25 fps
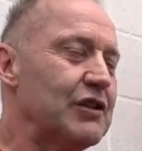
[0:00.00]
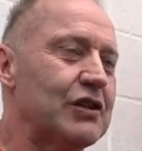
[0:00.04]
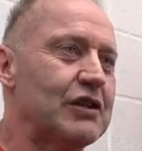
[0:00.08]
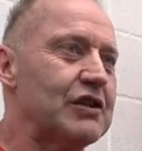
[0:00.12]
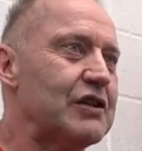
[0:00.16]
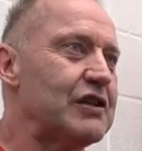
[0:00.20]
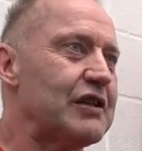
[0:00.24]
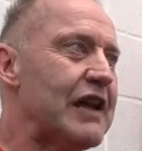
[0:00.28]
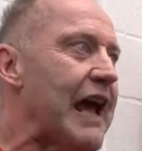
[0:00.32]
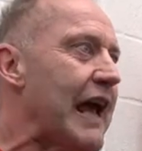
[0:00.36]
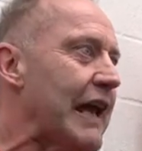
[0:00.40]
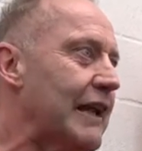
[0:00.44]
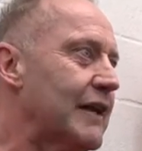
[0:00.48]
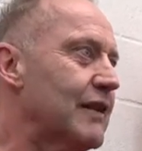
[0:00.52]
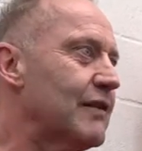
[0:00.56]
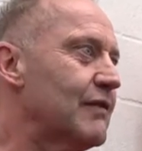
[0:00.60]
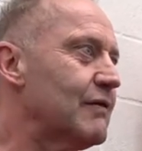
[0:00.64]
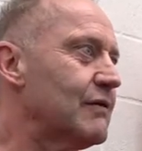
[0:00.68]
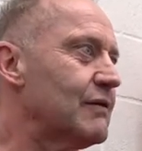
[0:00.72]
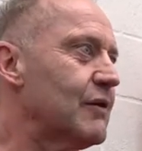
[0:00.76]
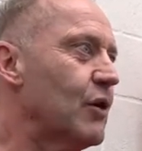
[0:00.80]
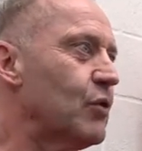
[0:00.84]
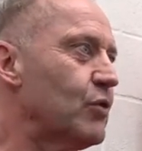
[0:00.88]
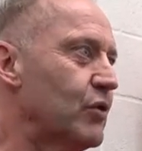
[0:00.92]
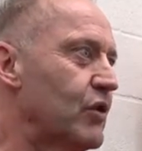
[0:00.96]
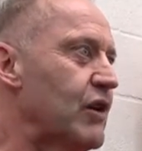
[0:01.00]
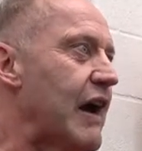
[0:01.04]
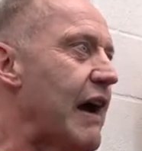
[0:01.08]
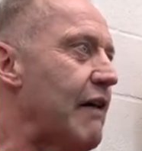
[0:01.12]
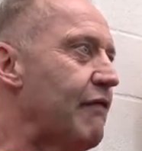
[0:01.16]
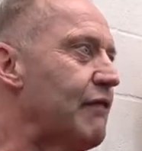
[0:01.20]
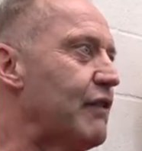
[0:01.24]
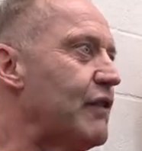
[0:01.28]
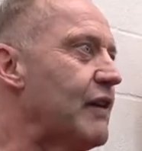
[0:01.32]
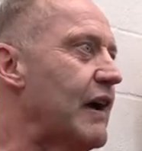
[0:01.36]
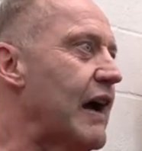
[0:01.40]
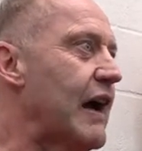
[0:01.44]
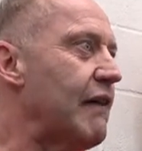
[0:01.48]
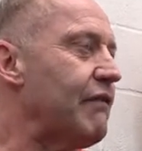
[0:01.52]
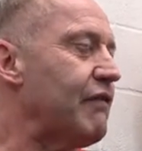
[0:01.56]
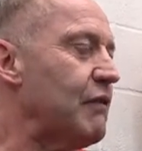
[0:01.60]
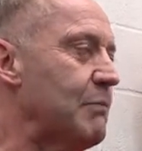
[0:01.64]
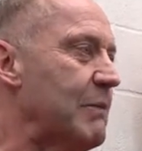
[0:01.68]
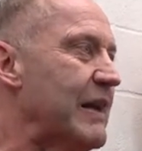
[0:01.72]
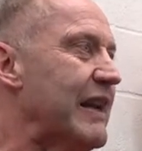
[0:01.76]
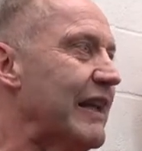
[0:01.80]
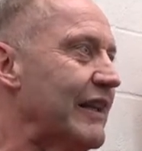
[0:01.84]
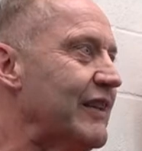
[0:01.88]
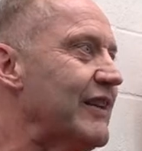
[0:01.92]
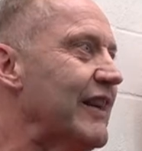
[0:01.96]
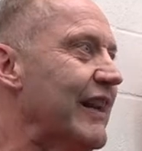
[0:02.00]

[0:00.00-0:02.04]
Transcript: a set under half a minute,